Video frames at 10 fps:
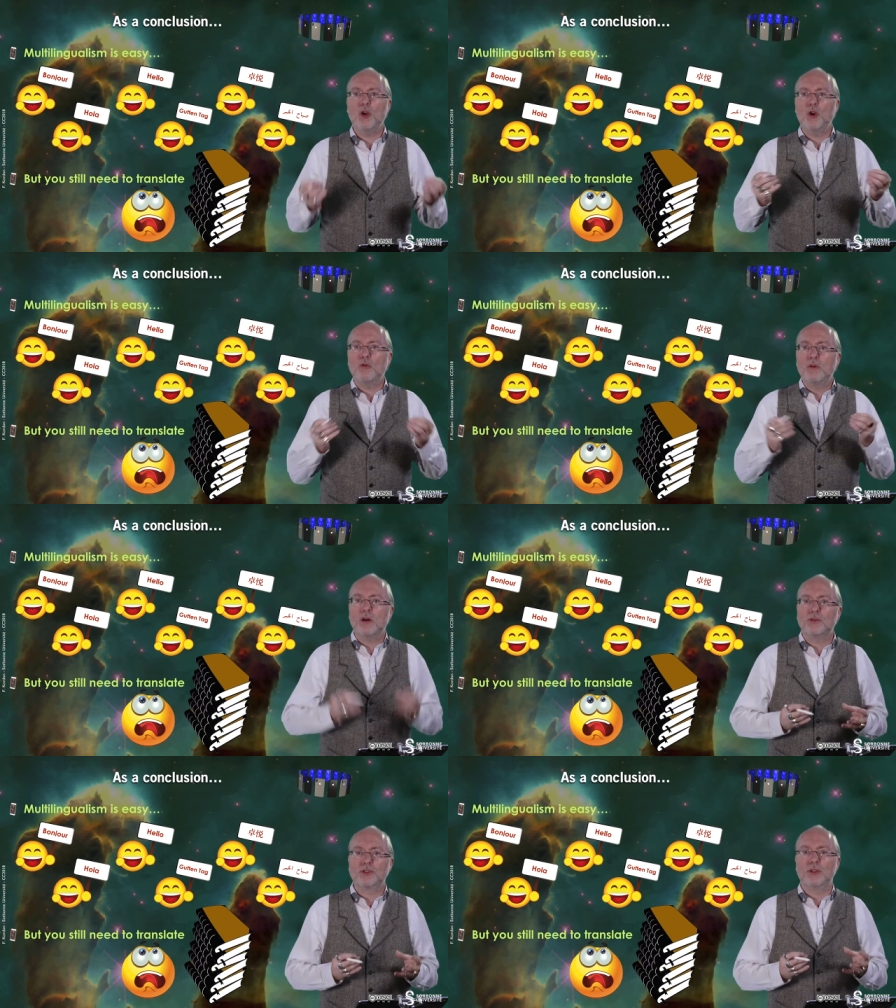low
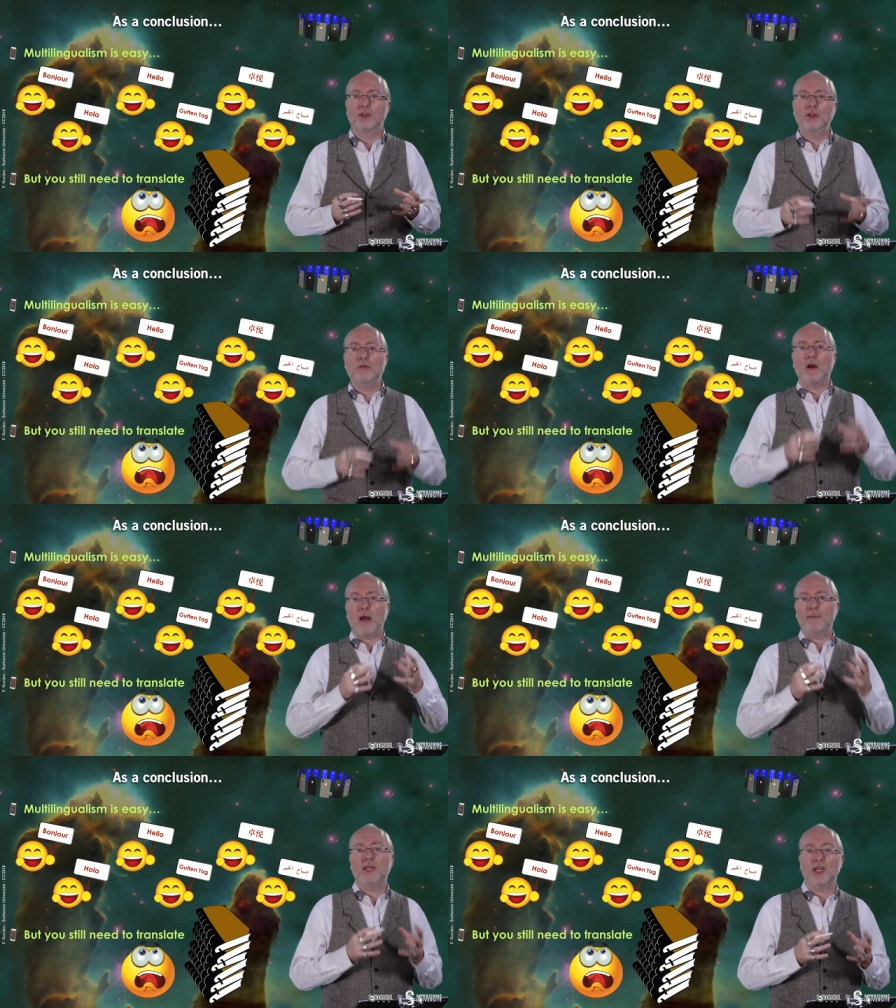cost, your
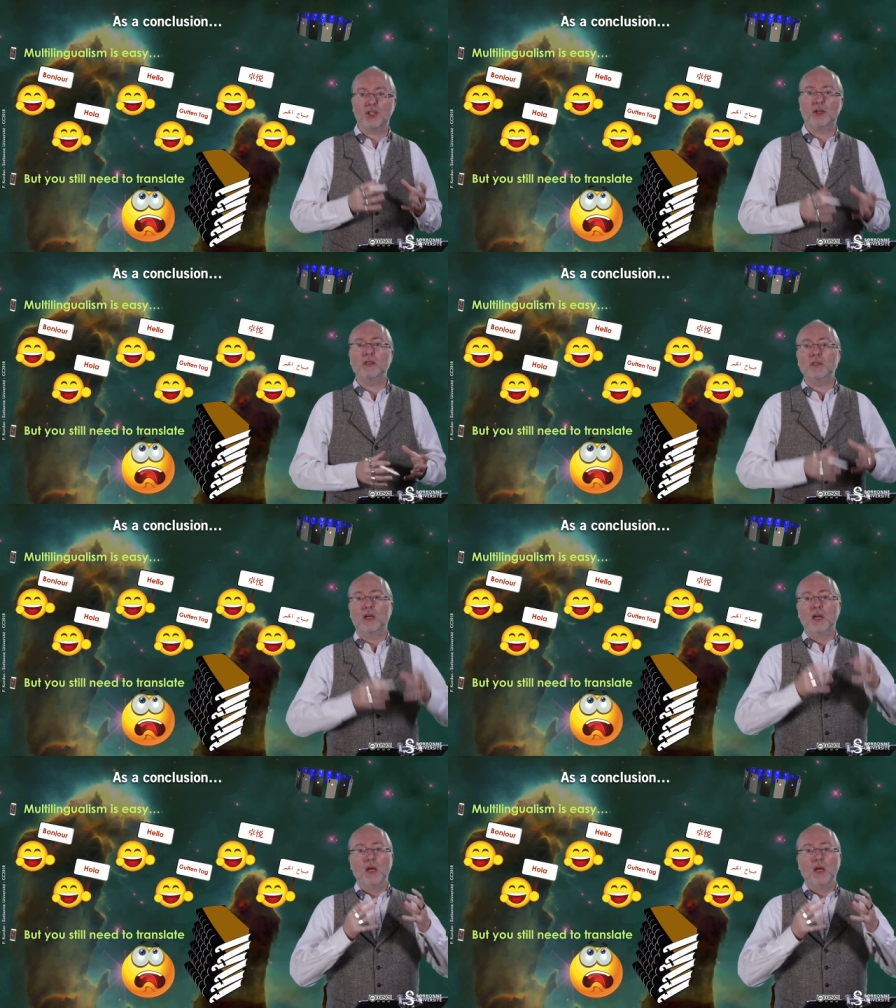application